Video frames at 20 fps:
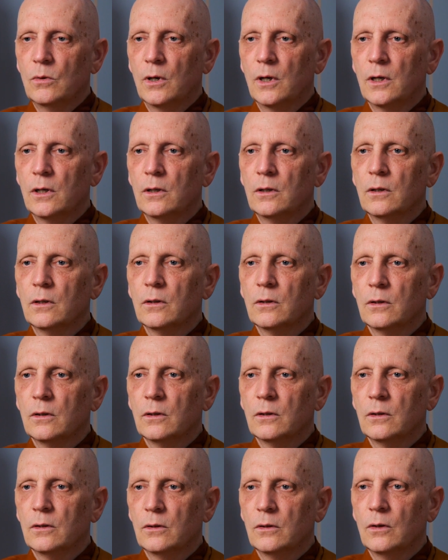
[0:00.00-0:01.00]
are
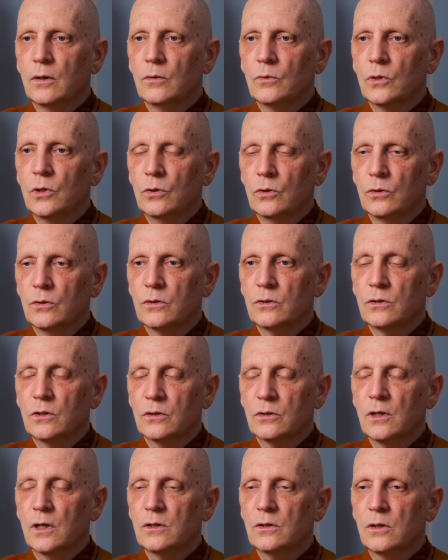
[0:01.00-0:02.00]
earth
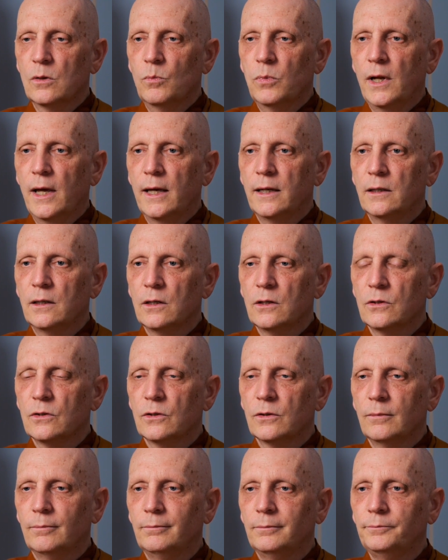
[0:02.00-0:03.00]
just as the planet is.